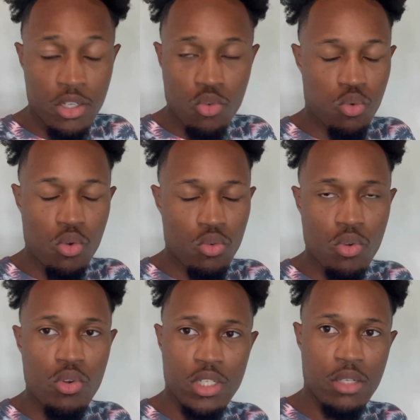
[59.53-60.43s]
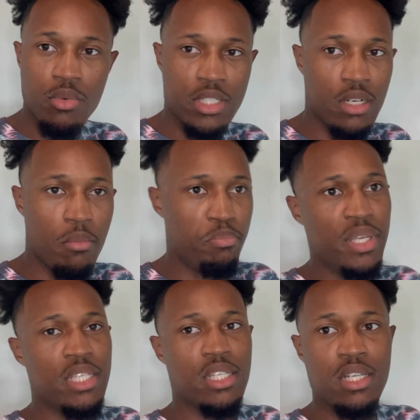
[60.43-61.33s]
quote unquote, because he wasn't a
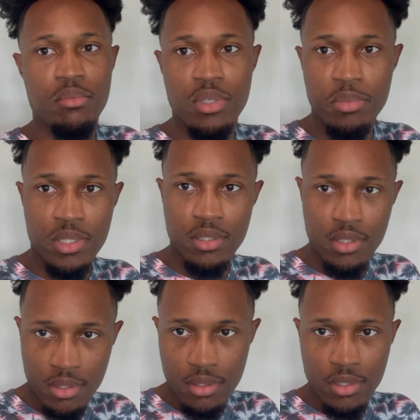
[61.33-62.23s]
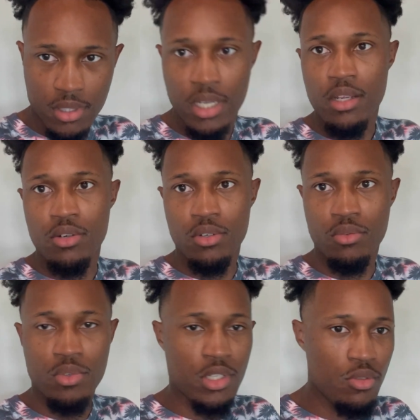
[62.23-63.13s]
big celebrity, but still,
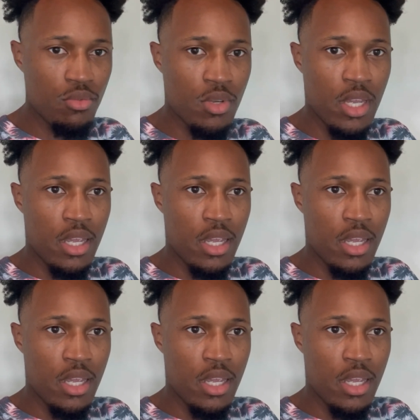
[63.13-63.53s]
when you